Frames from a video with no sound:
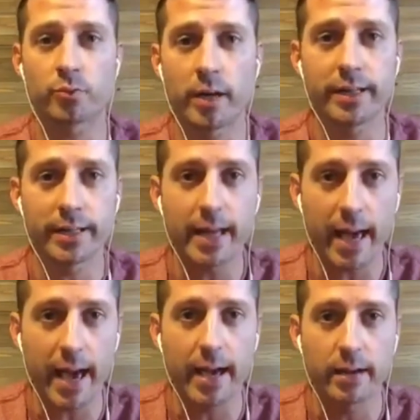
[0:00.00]
running an
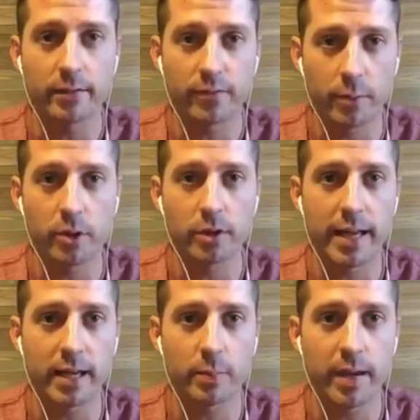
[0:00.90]
ad from your
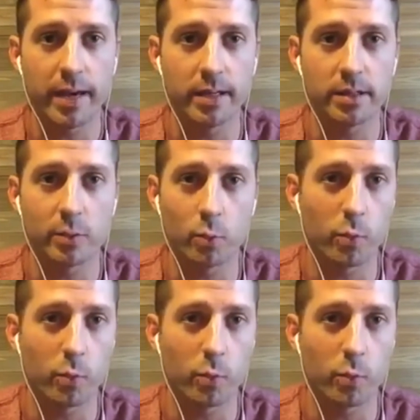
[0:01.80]
like page